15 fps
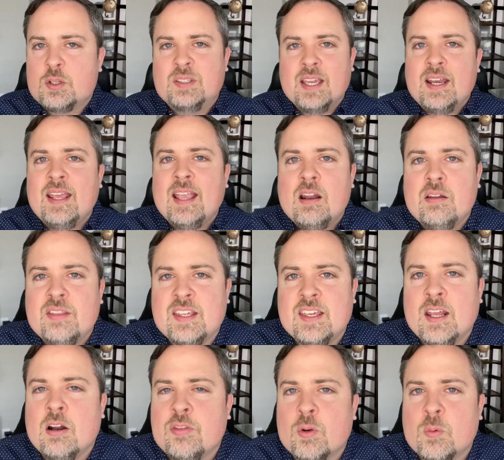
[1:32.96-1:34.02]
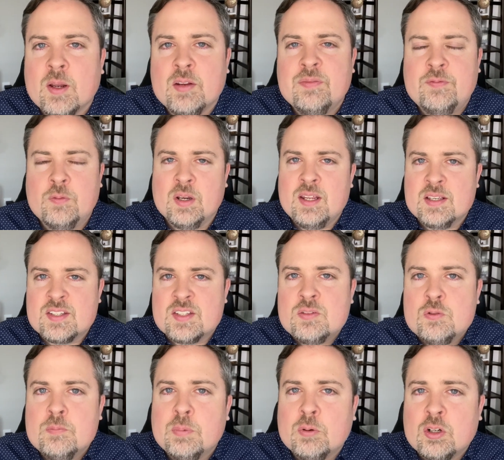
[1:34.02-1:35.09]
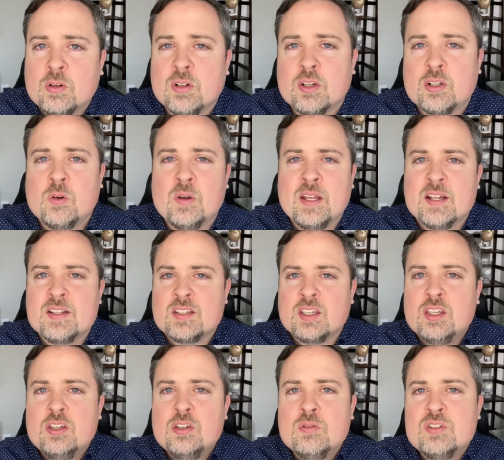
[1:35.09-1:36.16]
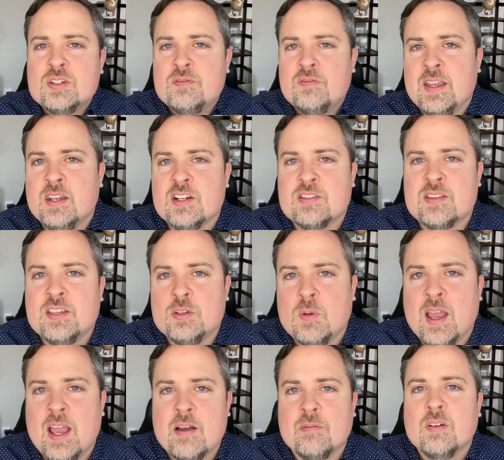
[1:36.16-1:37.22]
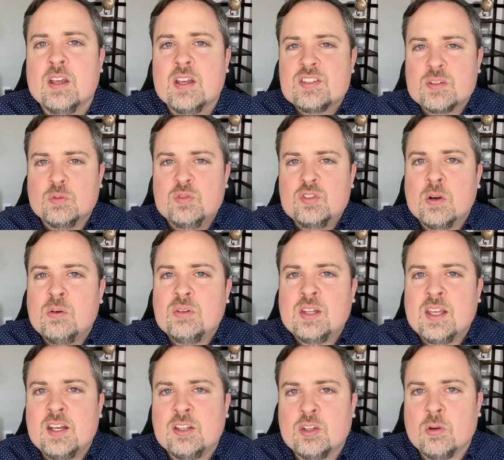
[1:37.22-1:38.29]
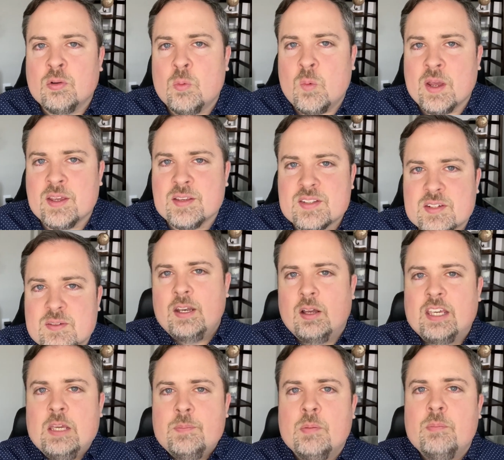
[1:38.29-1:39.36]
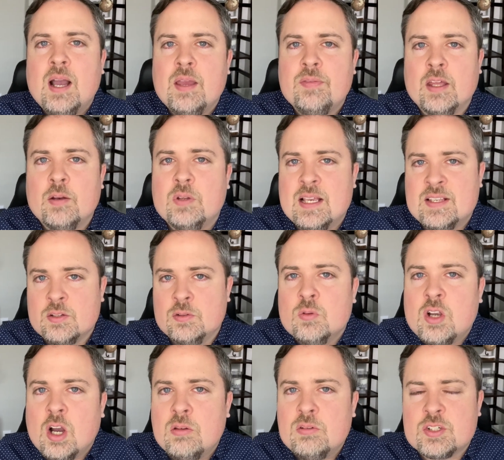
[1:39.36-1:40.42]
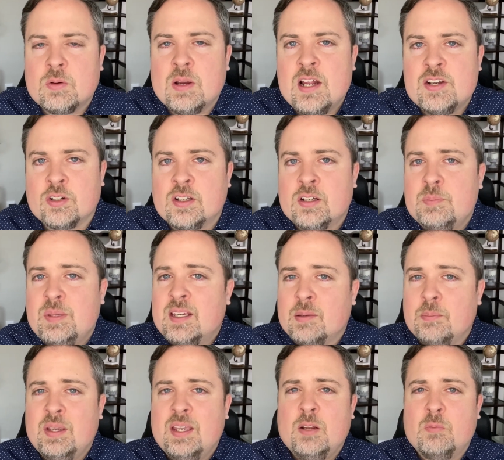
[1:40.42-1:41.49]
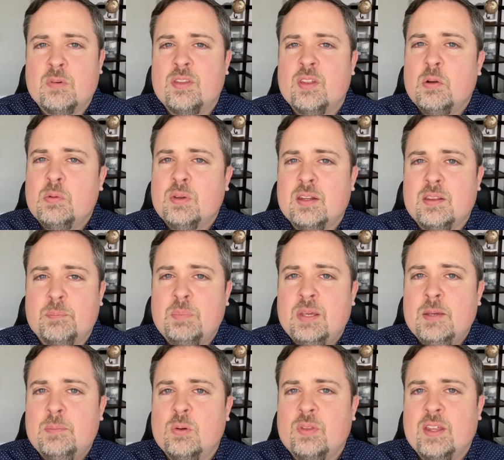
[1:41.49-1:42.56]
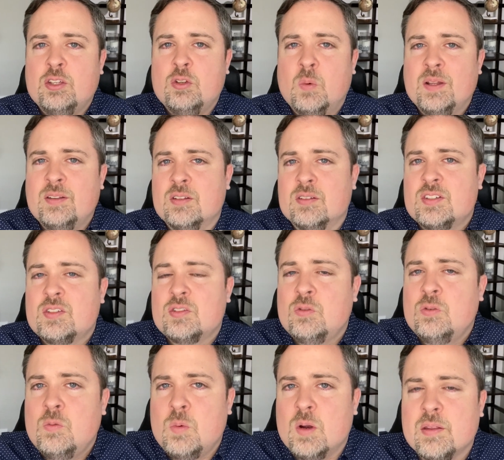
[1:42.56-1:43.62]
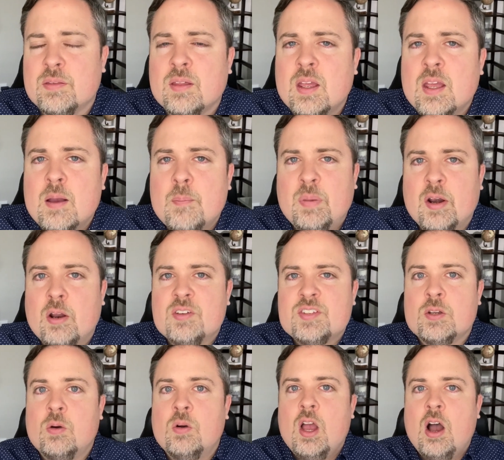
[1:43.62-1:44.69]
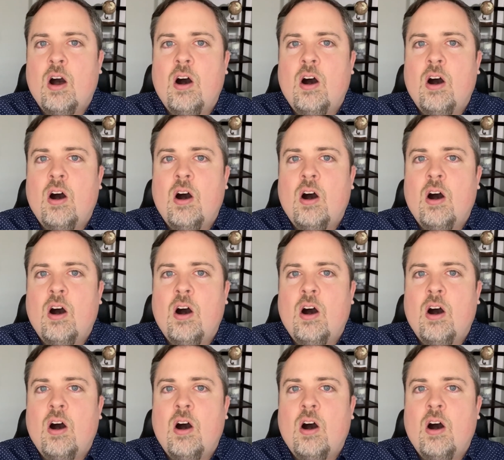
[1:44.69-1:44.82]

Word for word: getting out of the gate on the right foot is super critical and it's a huge advantage that you have. So, don't let it go to waste. Now, keep in mind that as a new college grad, you're going to be competing with not only the people that you went to school with, but also